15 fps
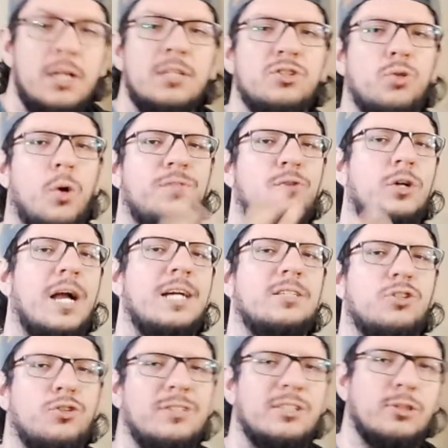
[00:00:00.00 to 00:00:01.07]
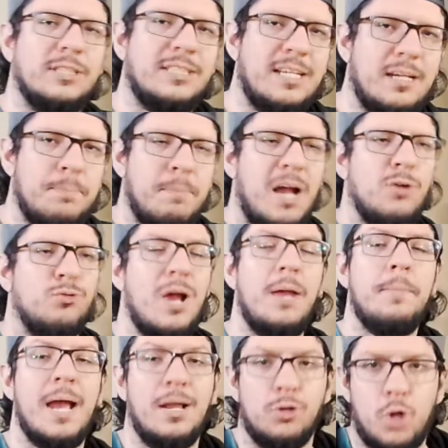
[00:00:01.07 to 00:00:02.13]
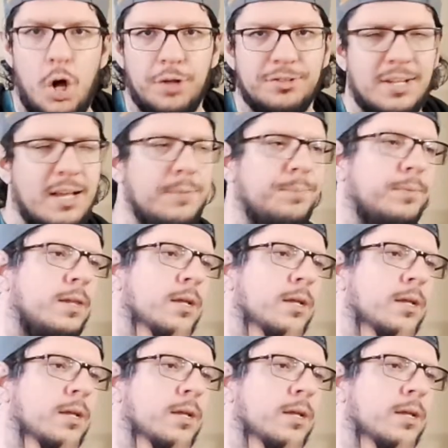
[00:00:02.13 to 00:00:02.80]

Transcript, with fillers: So if you guys are interested in my Rayman content,